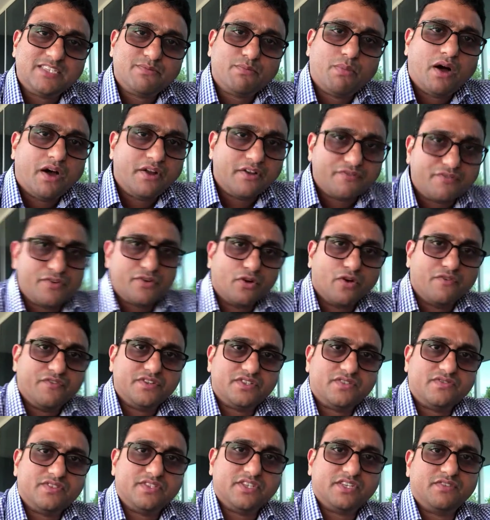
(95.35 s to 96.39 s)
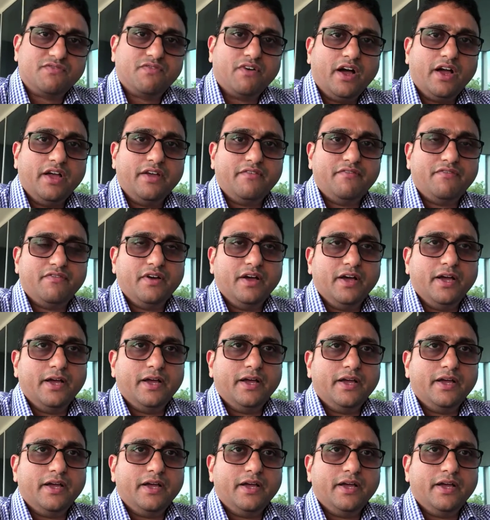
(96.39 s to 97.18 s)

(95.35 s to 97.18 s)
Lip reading: as part of your Office 365